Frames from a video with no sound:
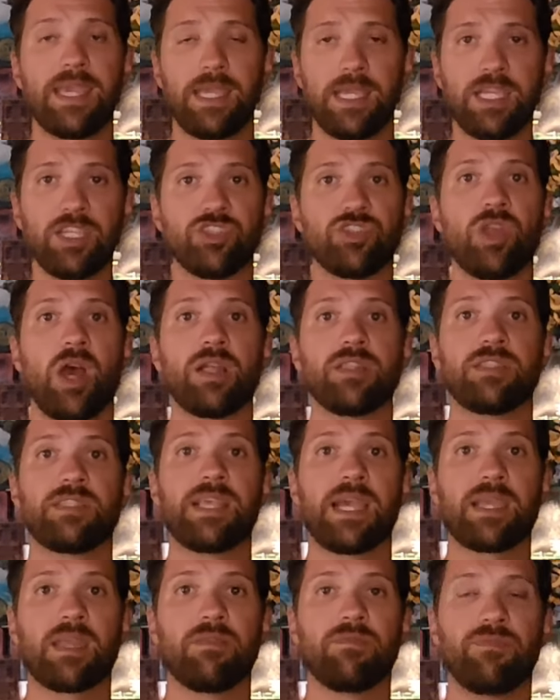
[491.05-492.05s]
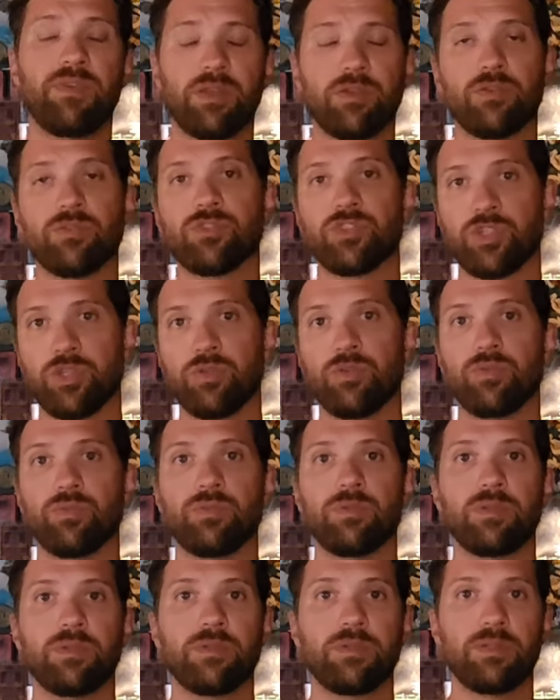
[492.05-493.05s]
he's not second fiddle to,
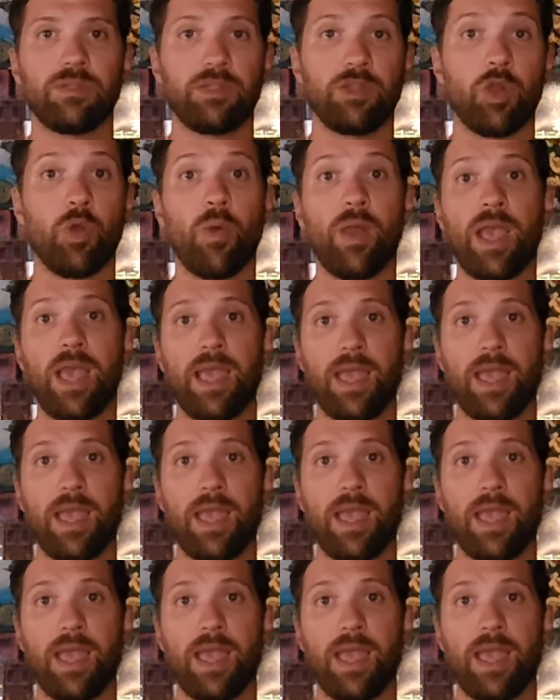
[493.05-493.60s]
you know,